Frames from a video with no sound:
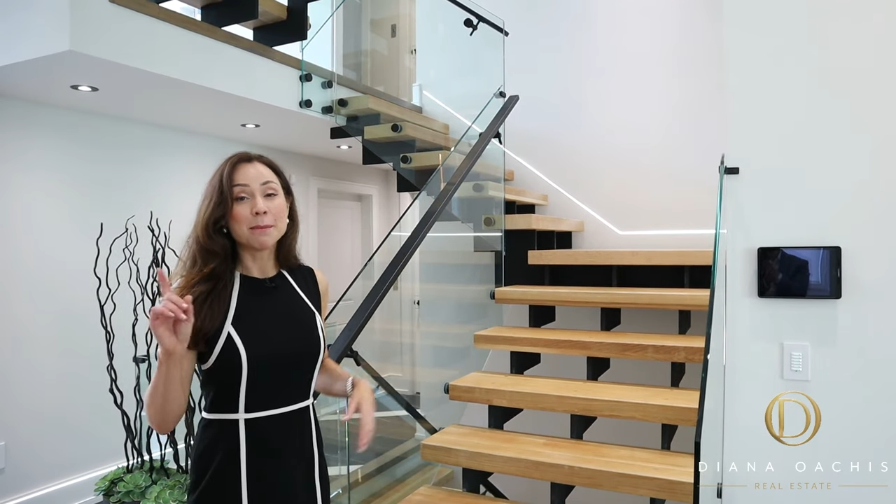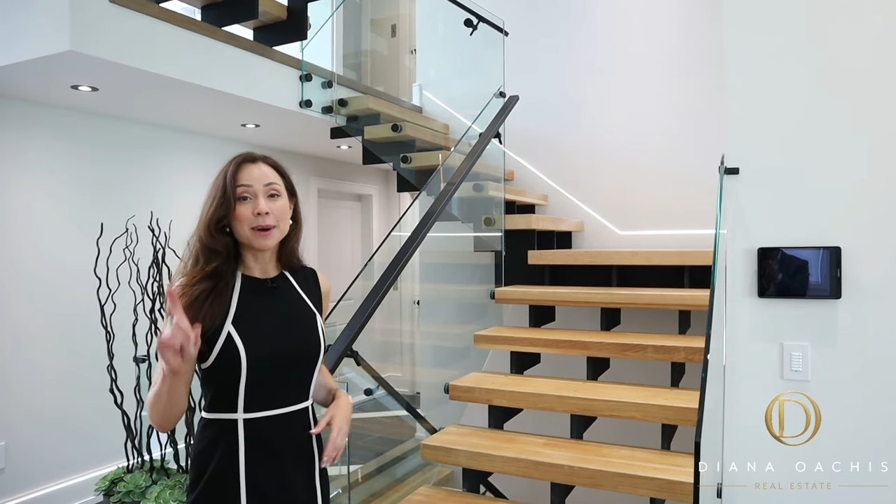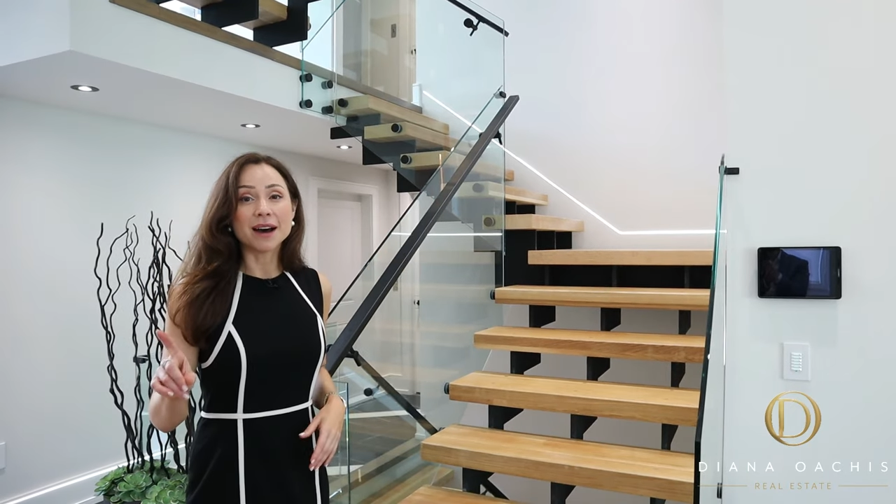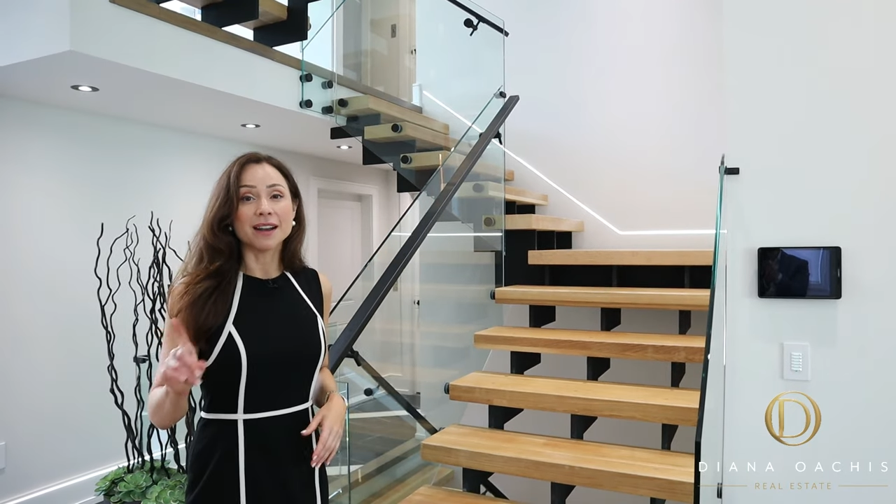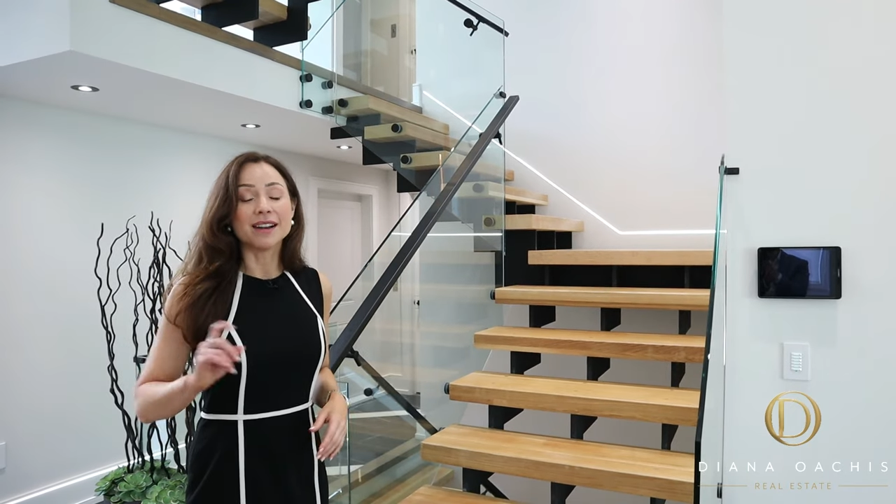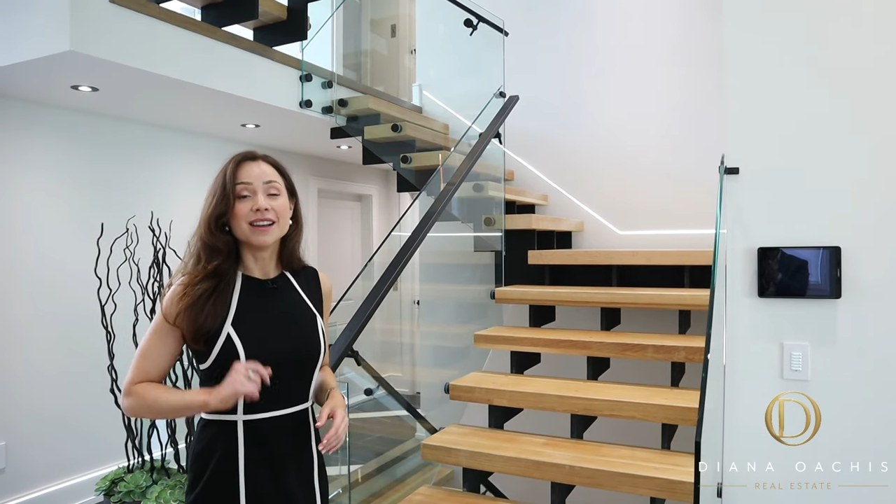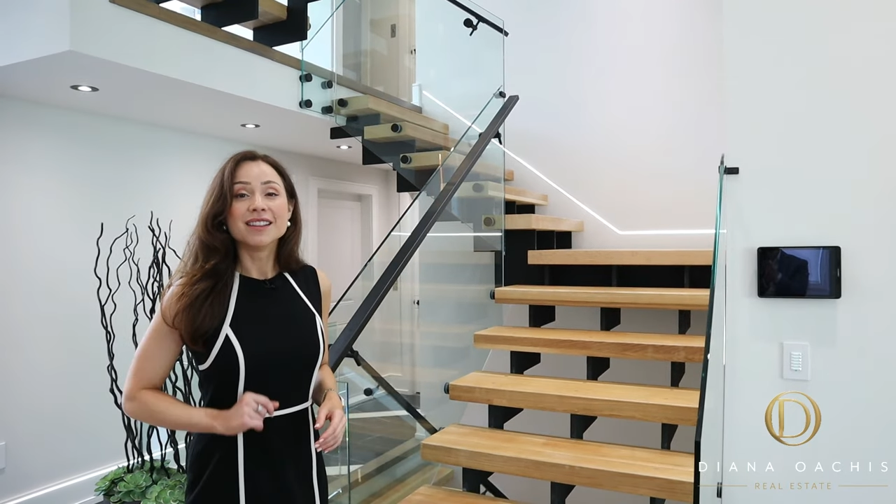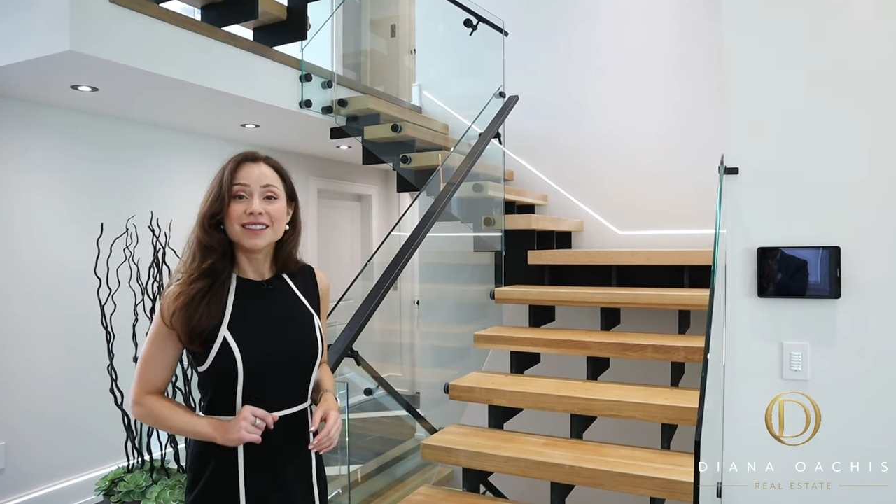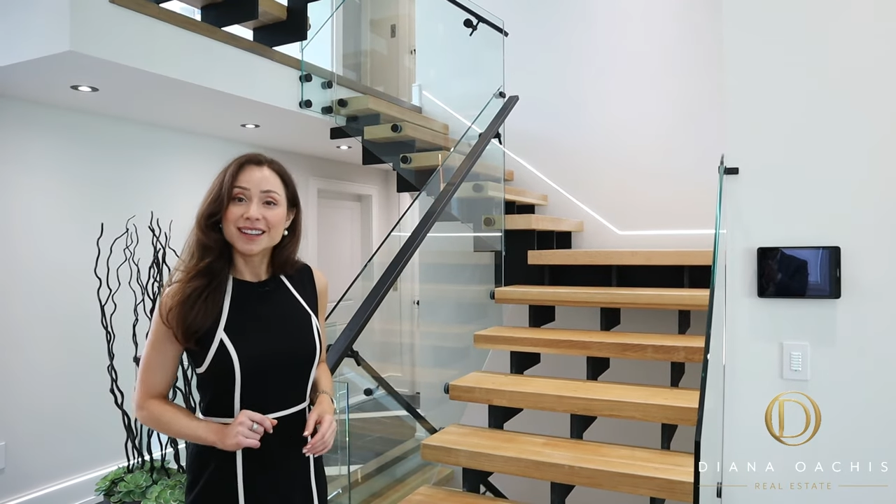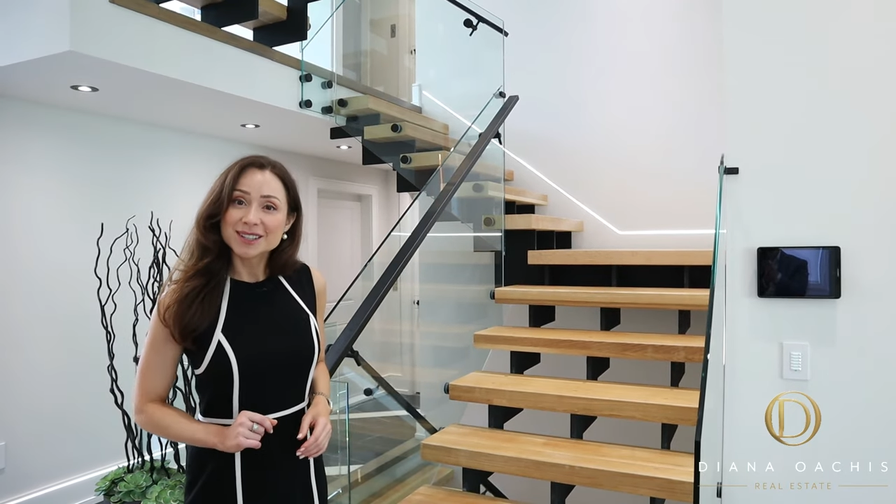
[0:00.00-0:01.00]
But
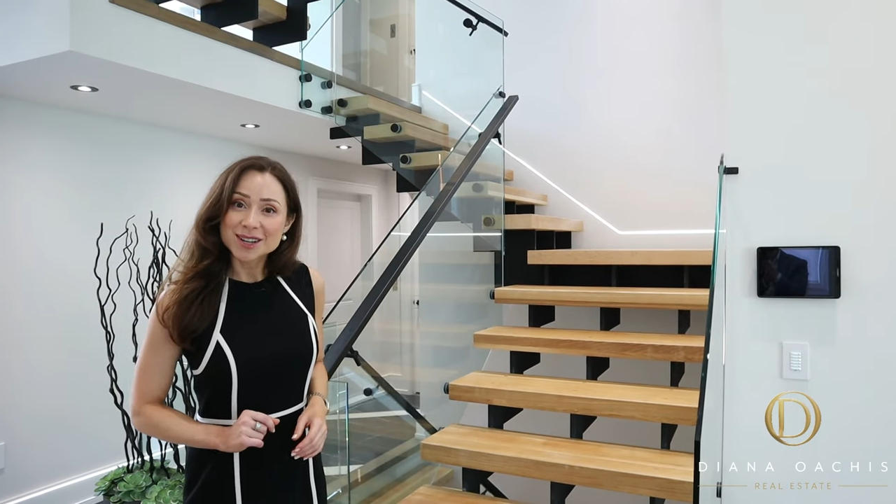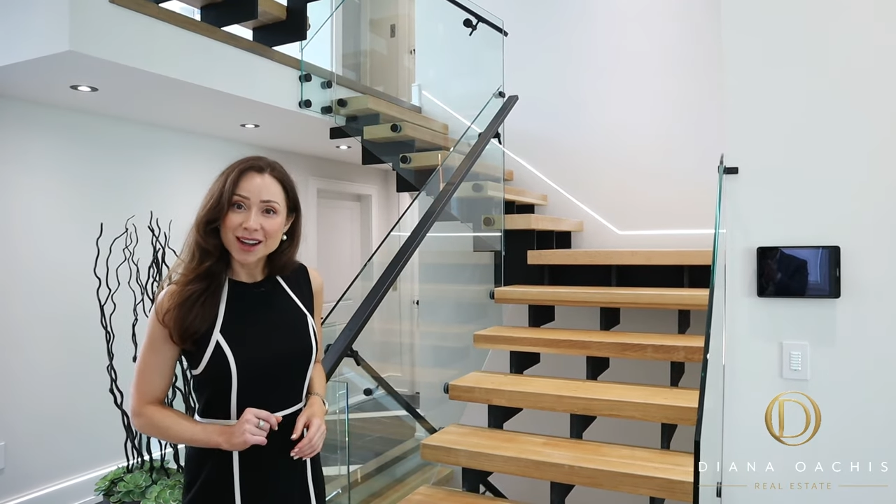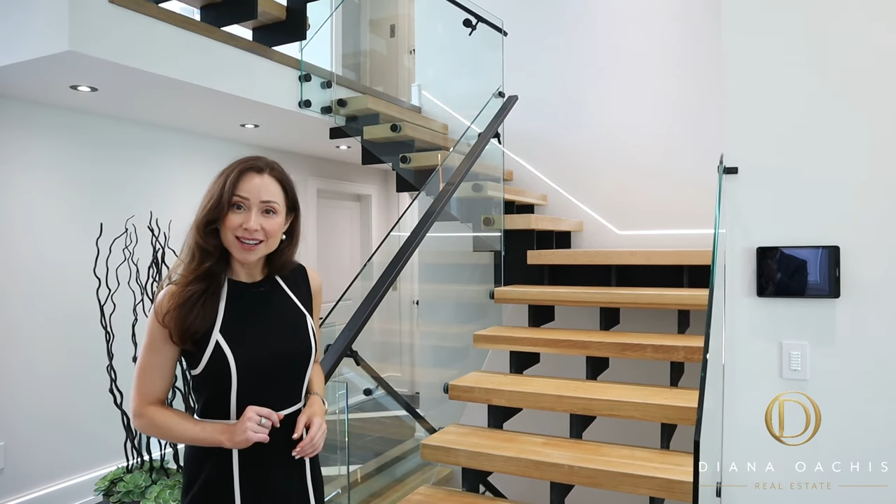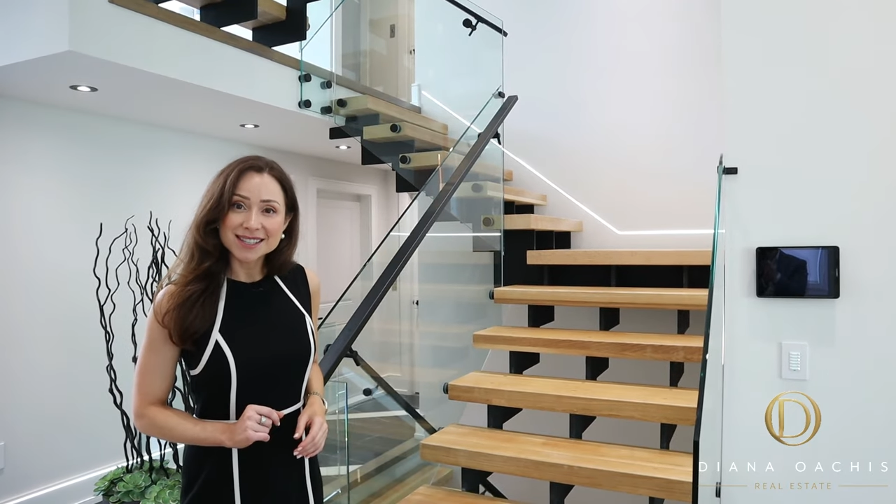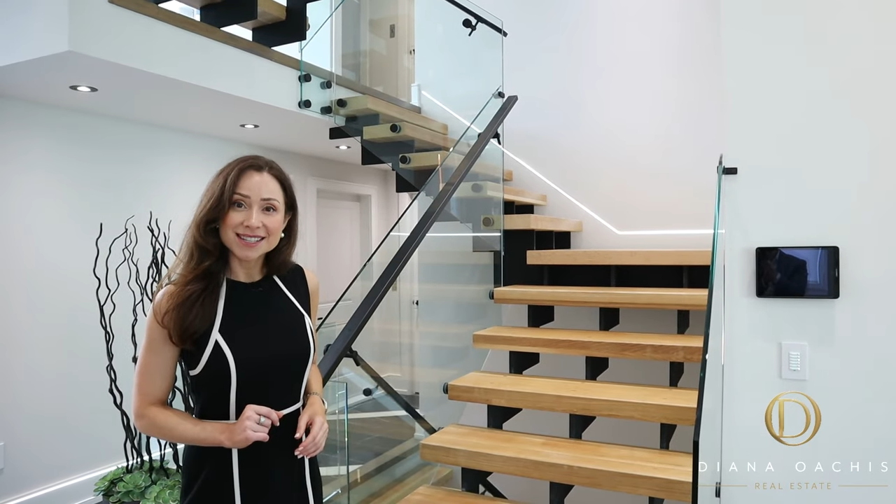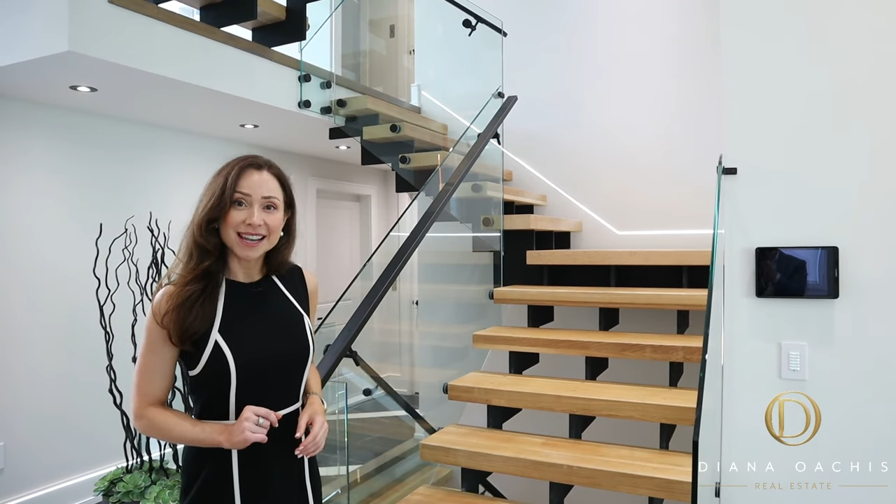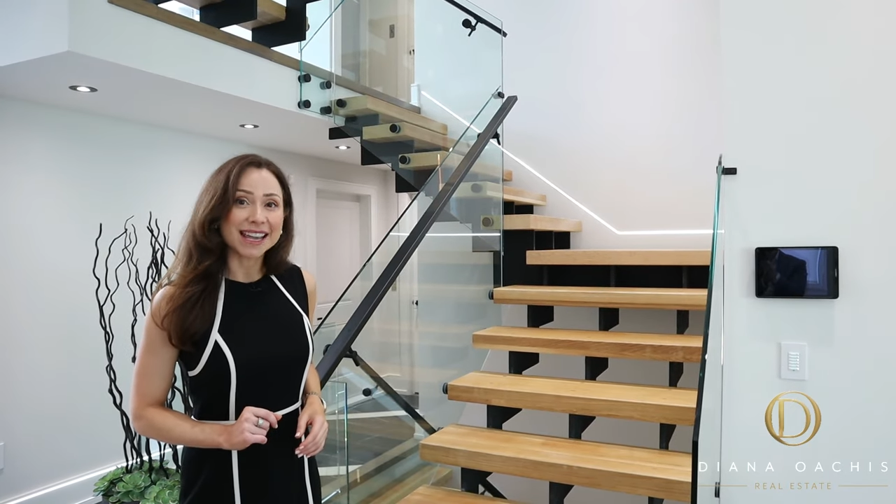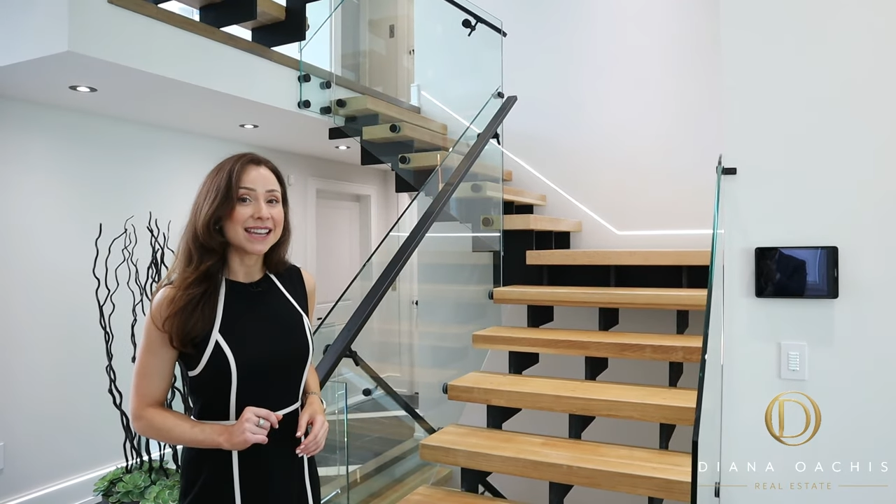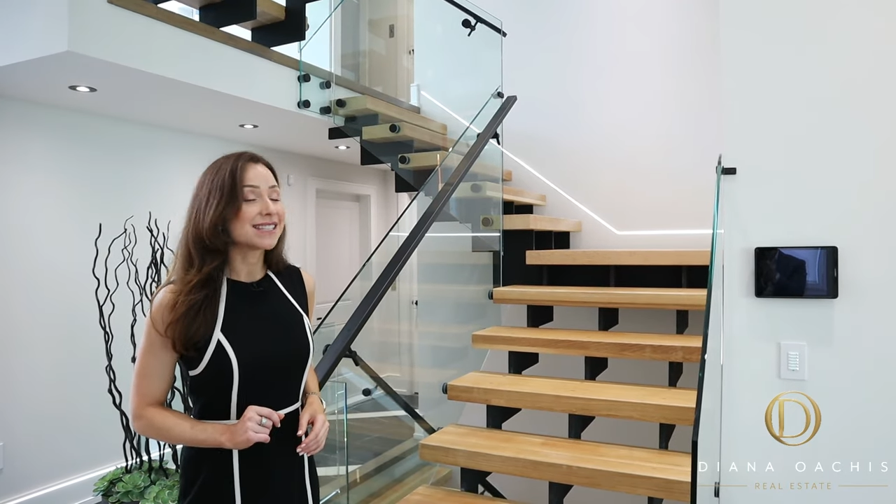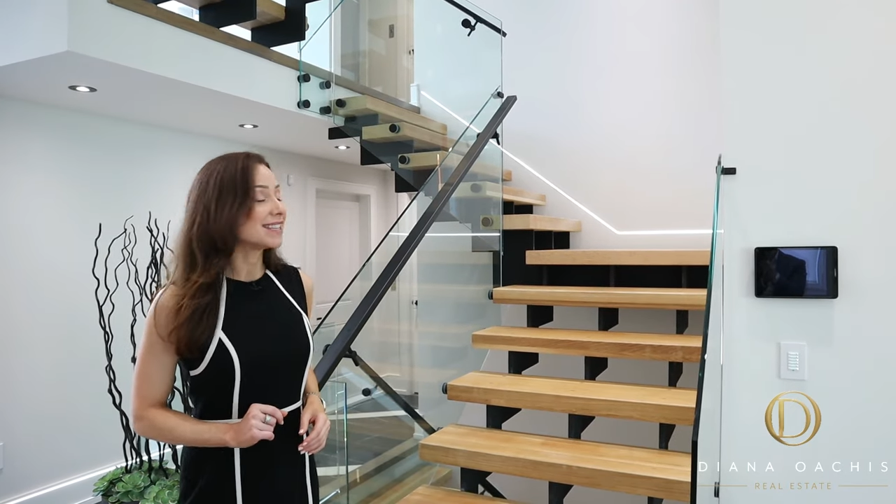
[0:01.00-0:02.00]
the entire
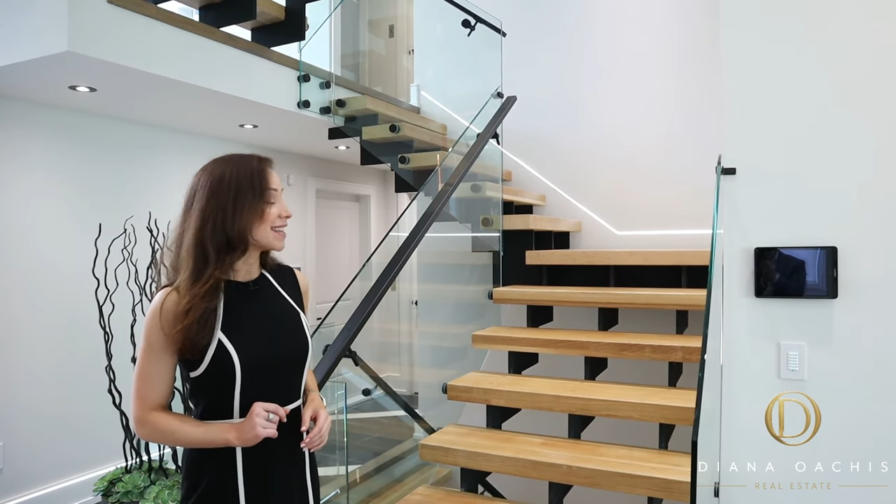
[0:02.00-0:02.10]
staircase